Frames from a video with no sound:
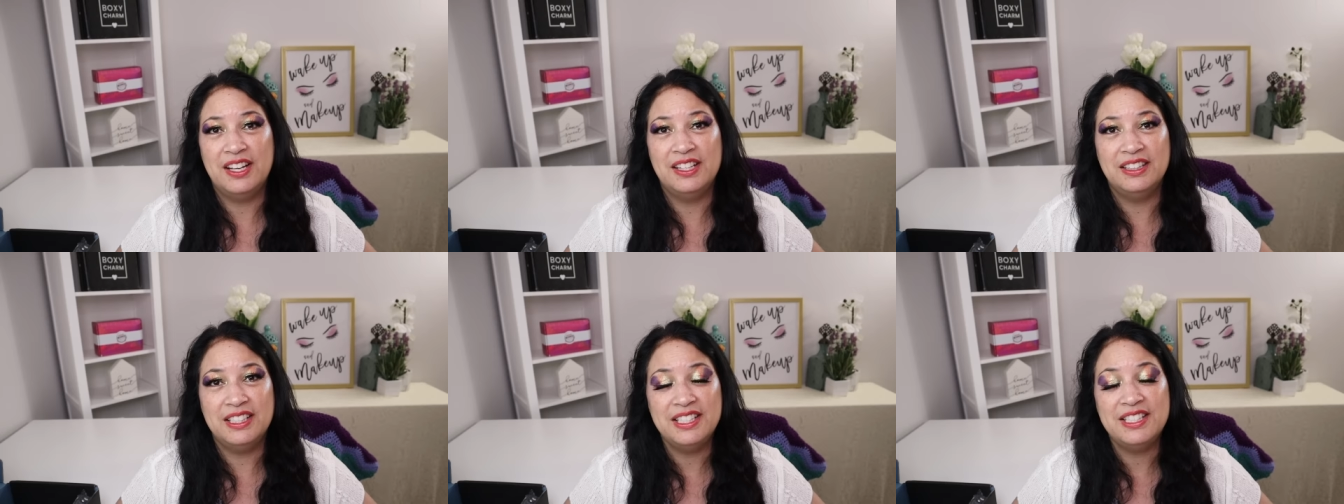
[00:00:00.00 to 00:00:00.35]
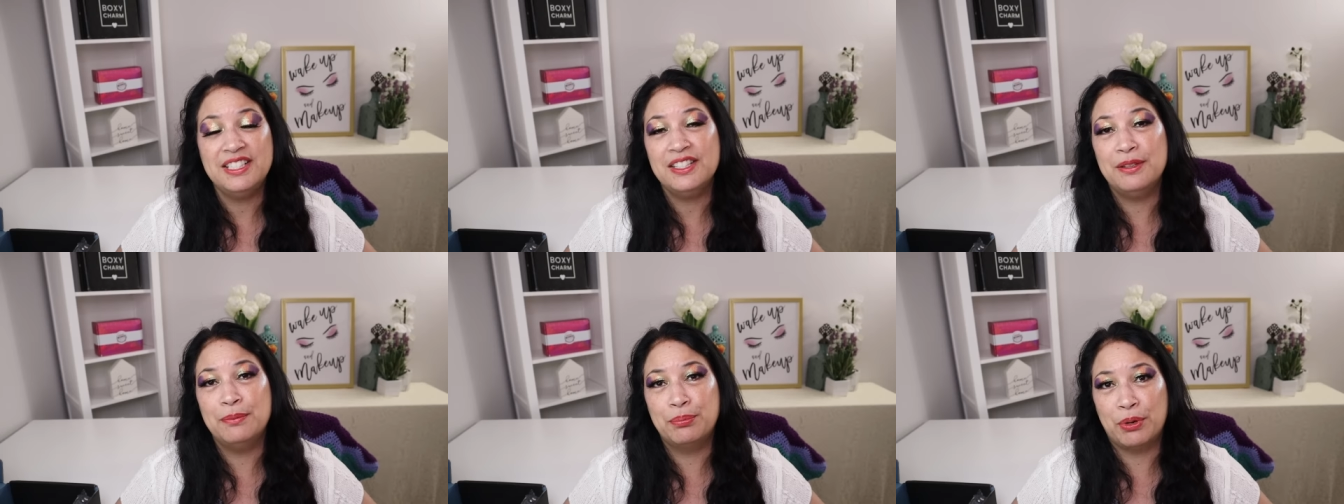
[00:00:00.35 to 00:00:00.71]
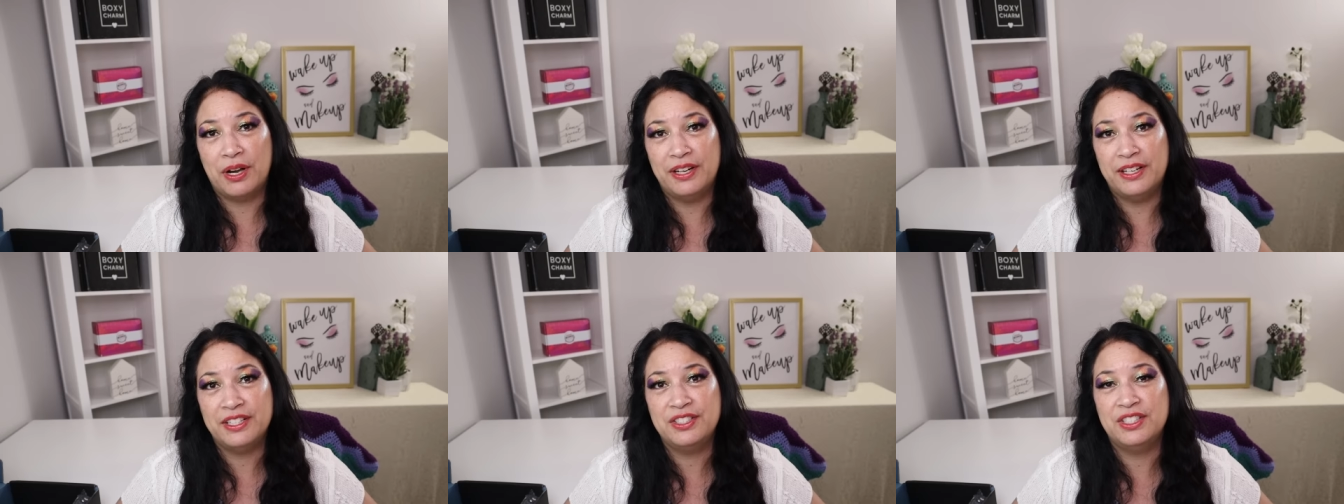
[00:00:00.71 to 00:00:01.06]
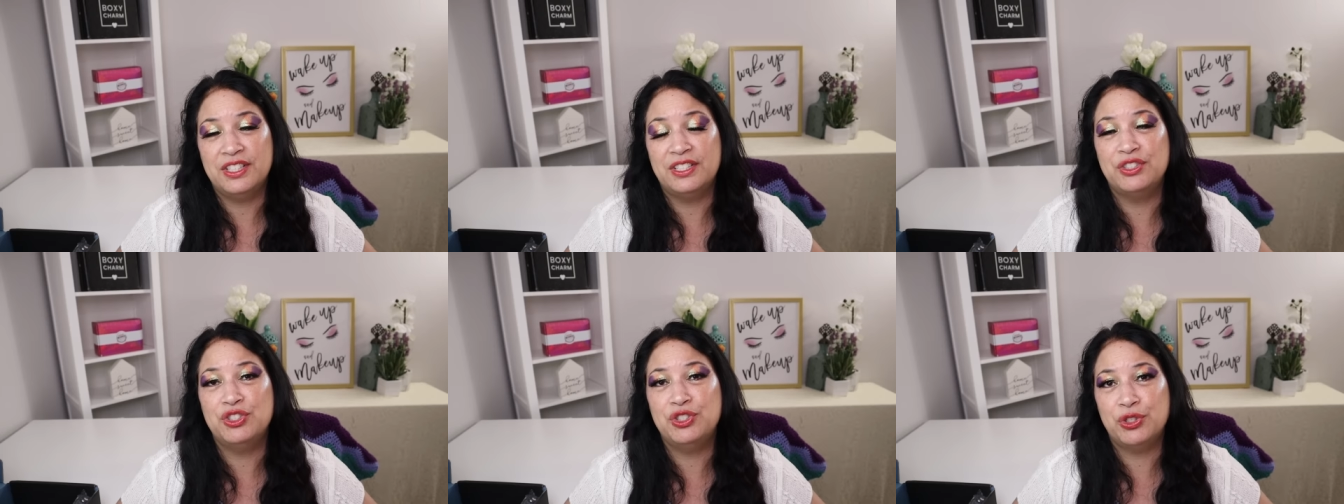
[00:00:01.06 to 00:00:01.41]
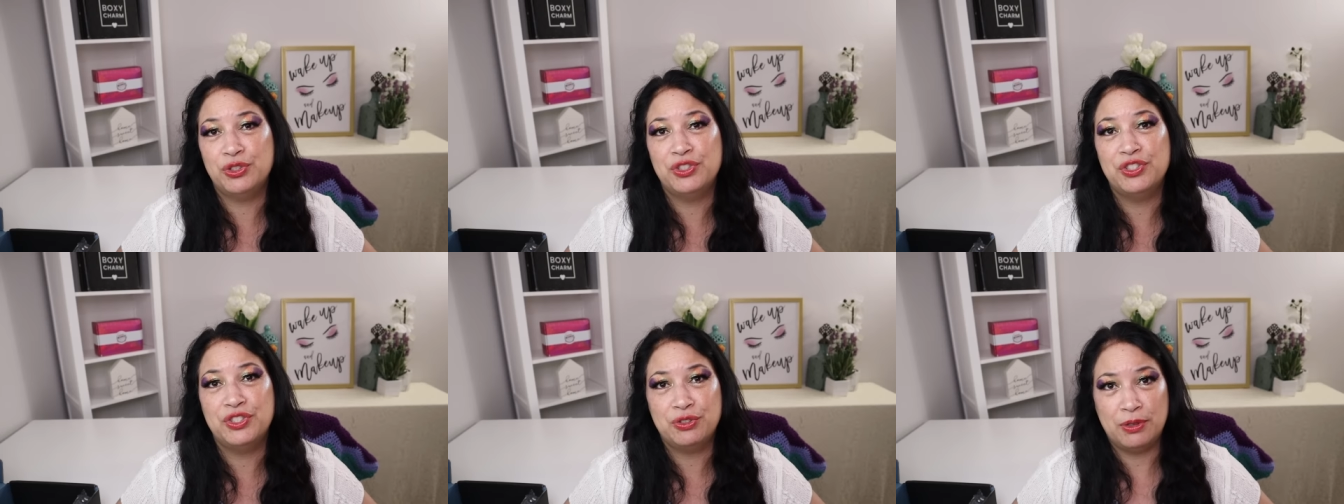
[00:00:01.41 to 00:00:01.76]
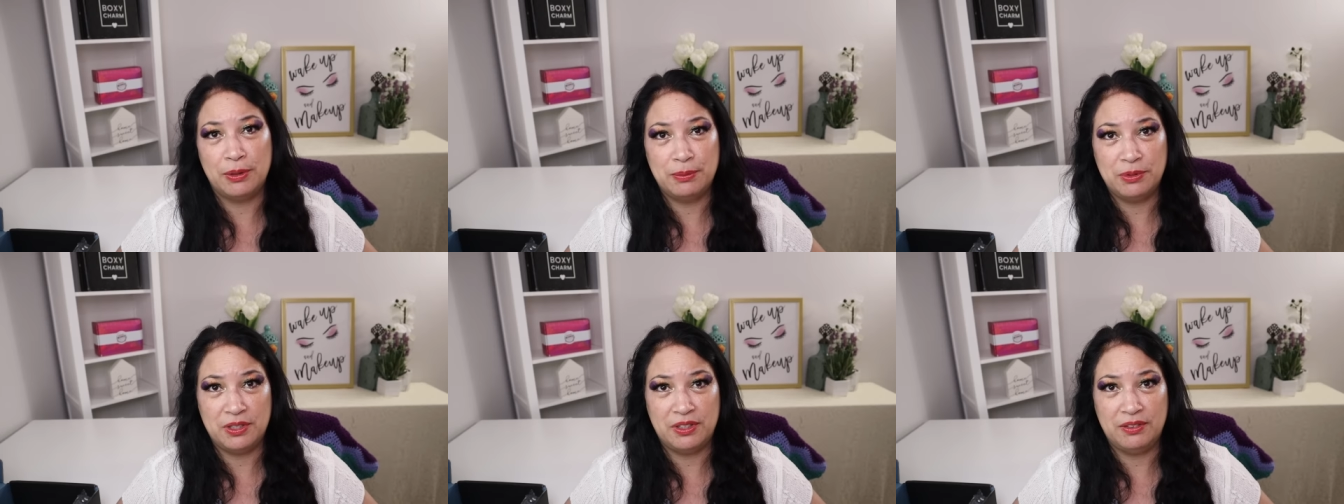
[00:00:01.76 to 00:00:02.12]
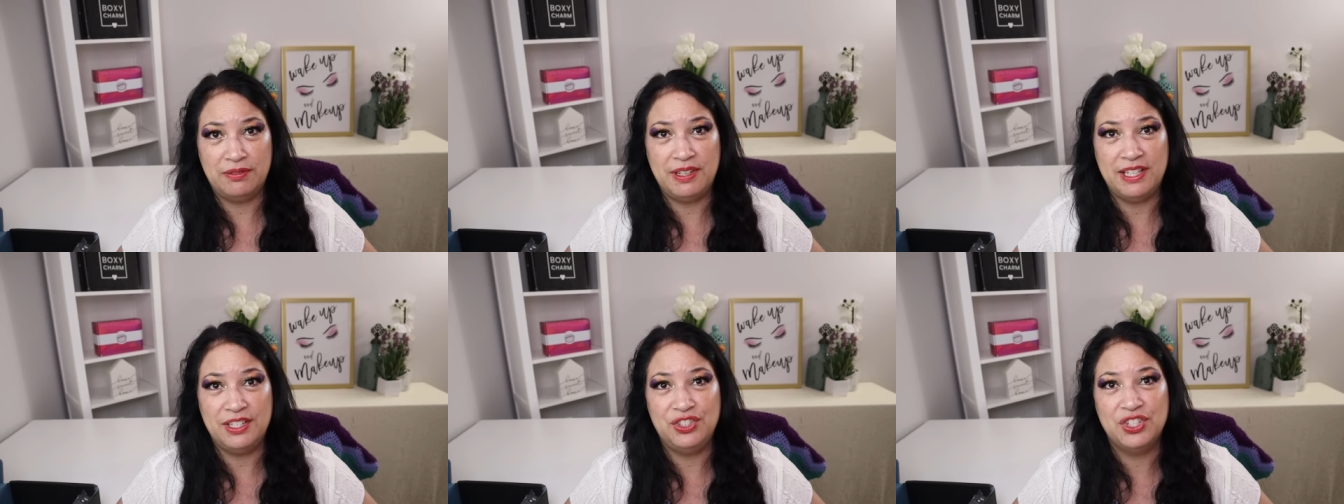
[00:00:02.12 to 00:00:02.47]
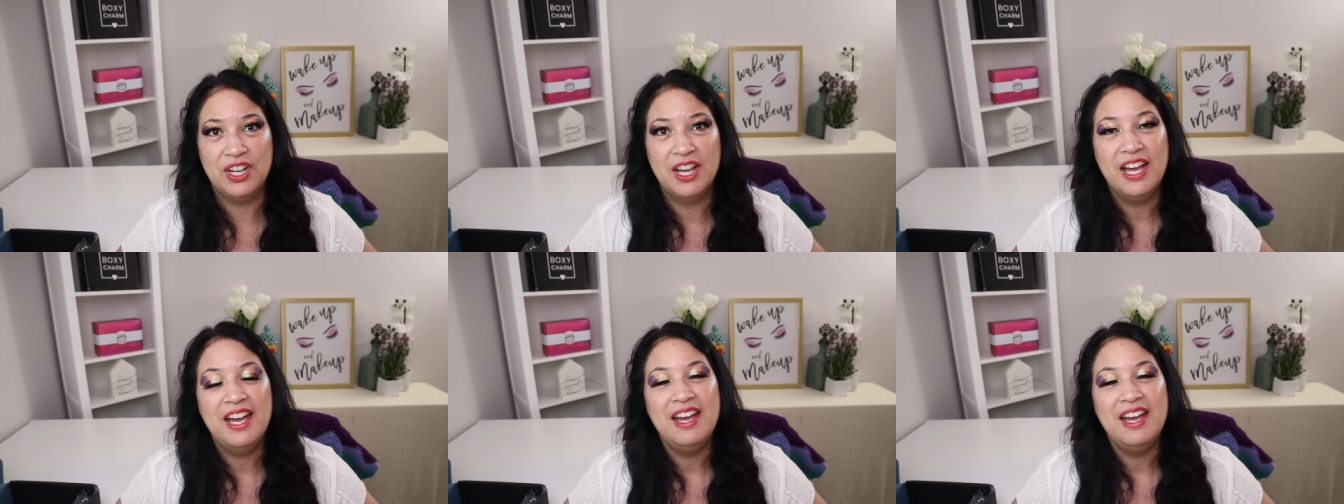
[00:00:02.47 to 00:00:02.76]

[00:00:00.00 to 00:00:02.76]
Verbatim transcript: a list of the products, and a short description of each.